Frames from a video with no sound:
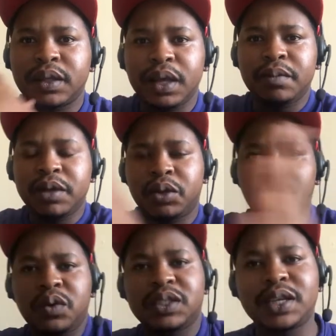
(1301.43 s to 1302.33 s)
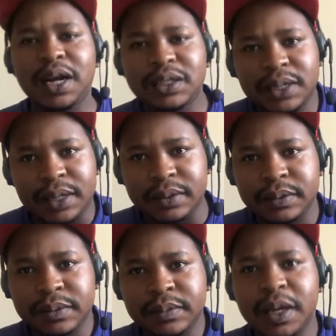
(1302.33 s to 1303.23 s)
and make your own structure.
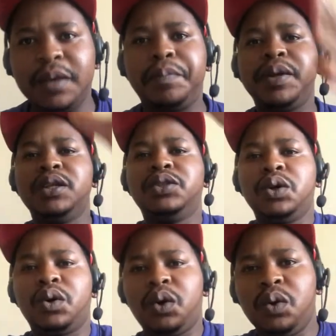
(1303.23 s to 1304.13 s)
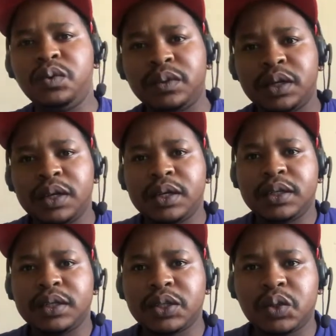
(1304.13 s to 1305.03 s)
And build your own
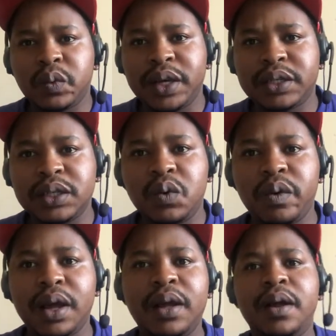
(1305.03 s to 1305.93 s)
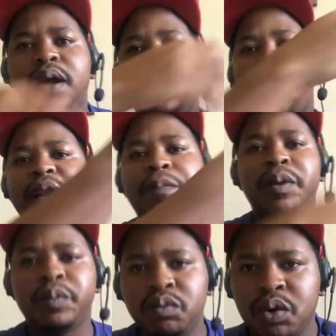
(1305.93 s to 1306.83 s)
situation where other
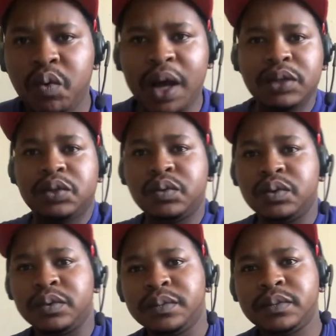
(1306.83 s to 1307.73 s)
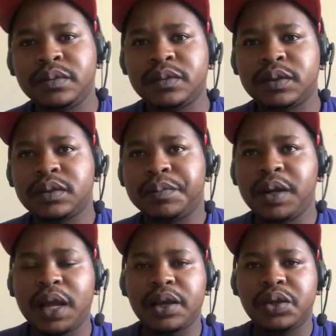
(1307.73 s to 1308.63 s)
people will want to be
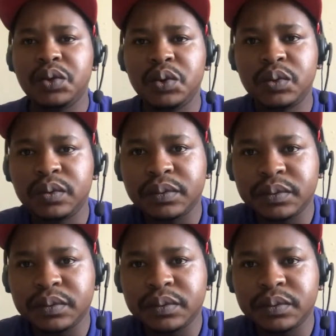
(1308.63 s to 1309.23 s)
like you.